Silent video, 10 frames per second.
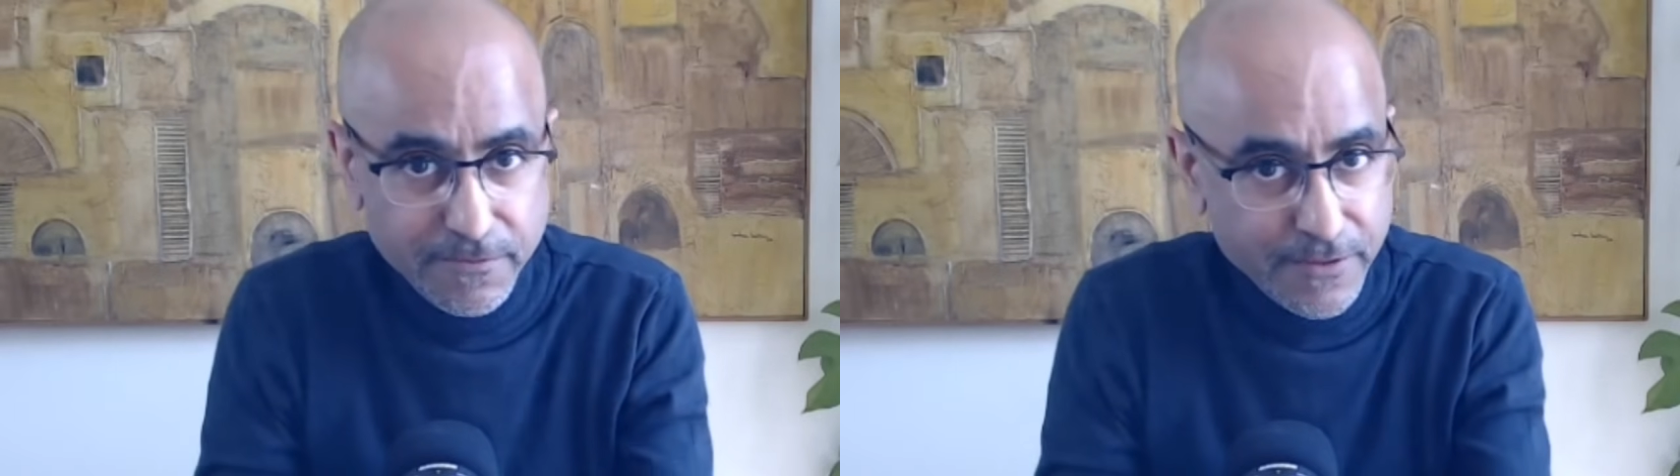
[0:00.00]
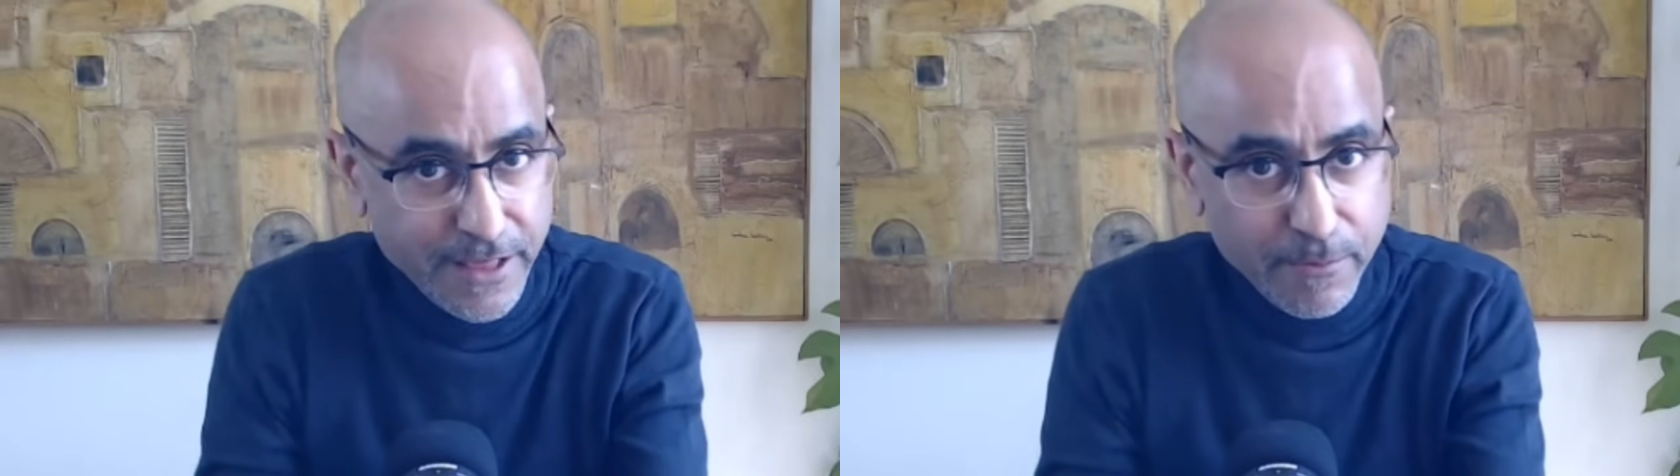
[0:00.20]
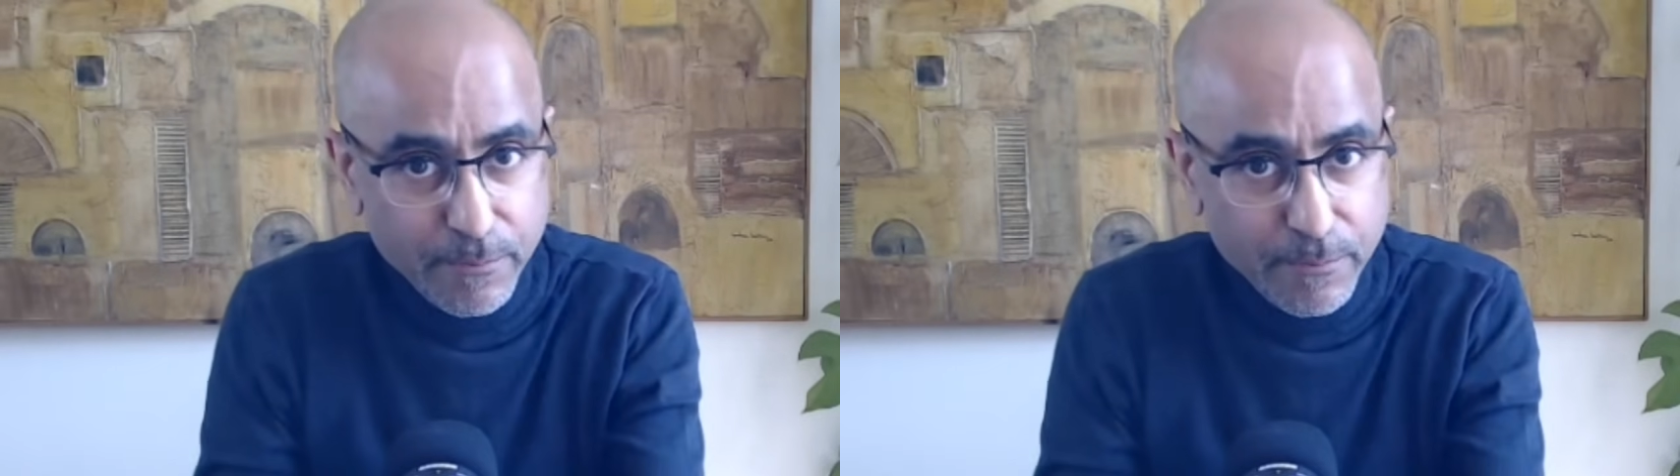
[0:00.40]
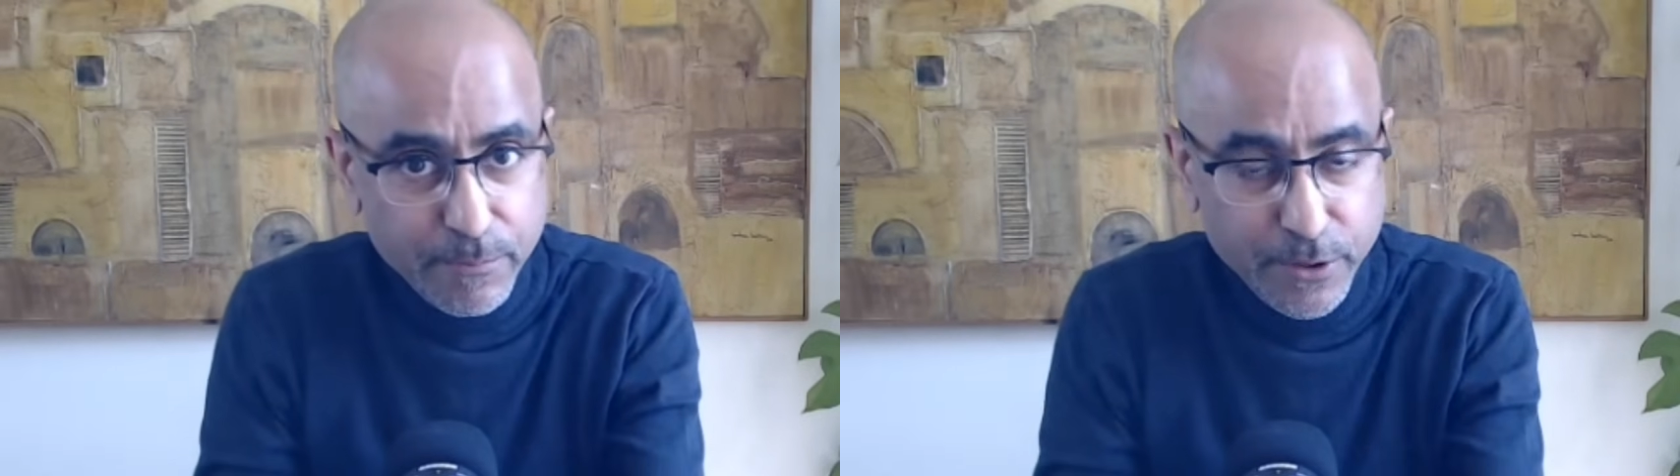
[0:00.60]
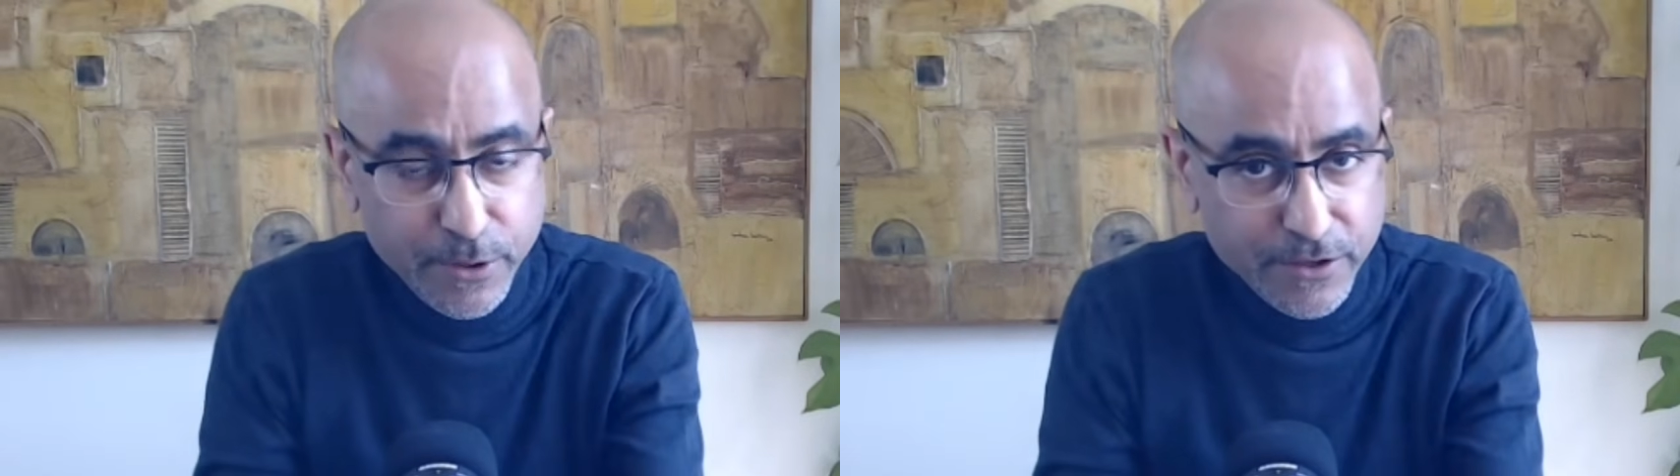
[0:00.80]
that
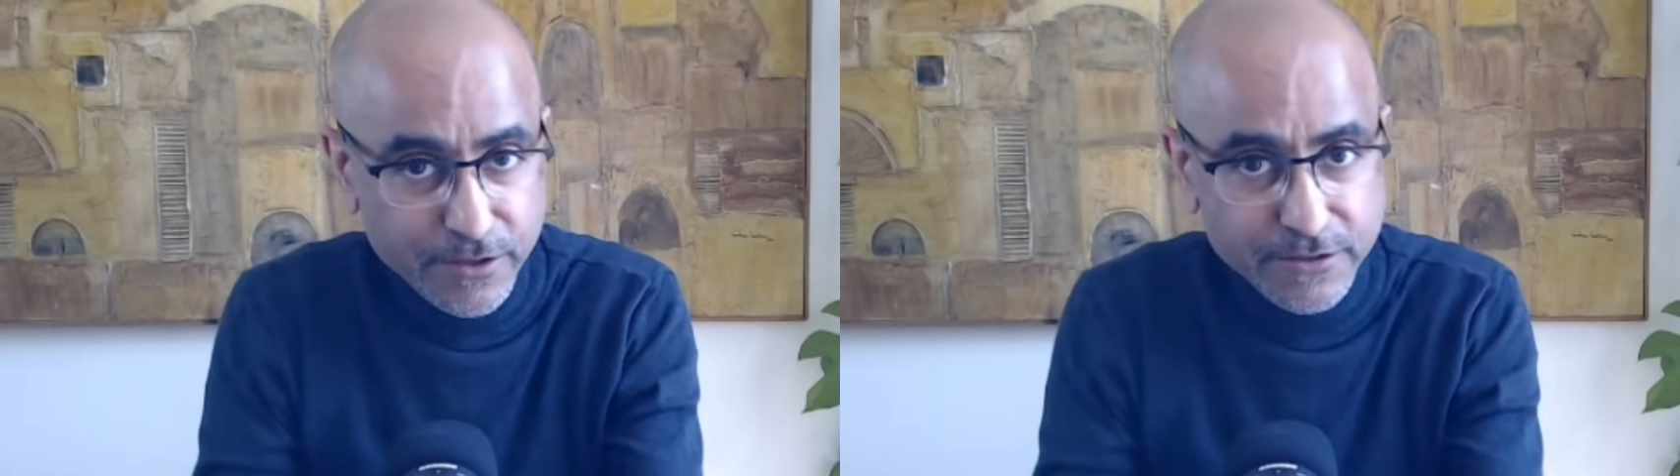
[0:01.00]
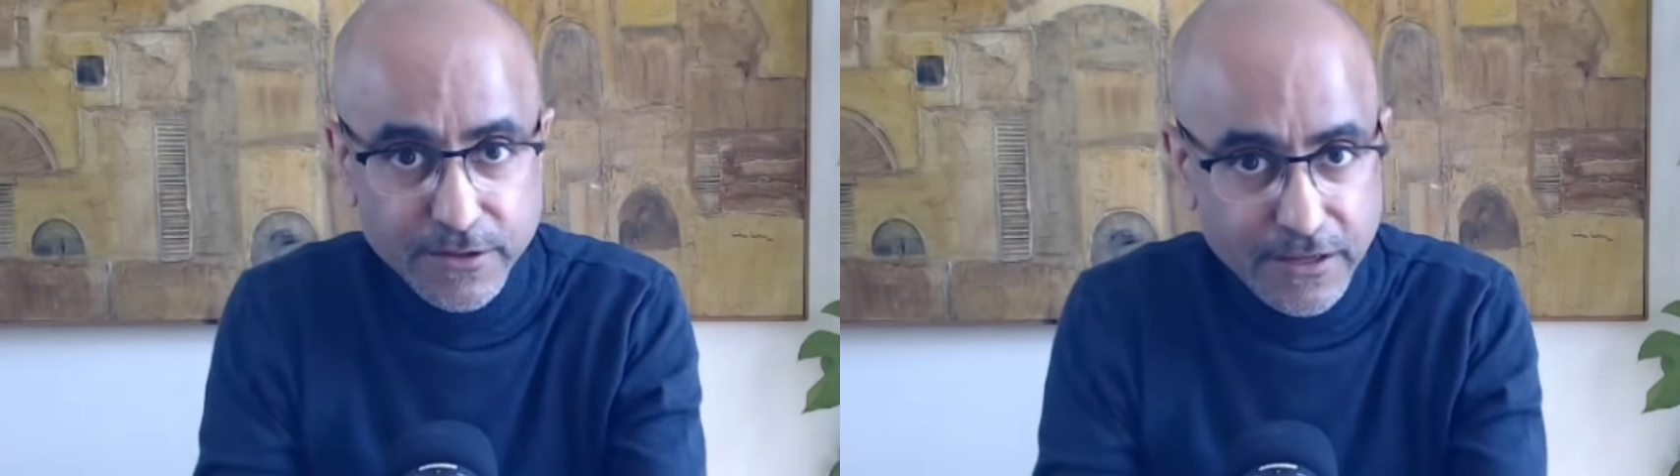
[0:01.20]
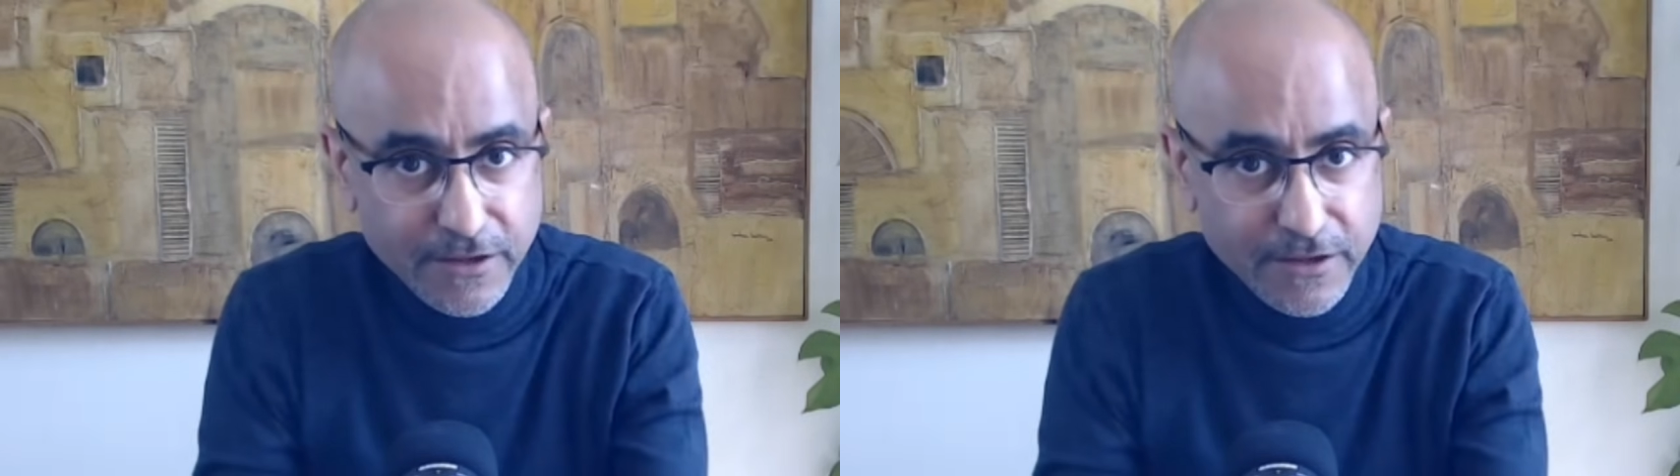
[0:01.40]
person if they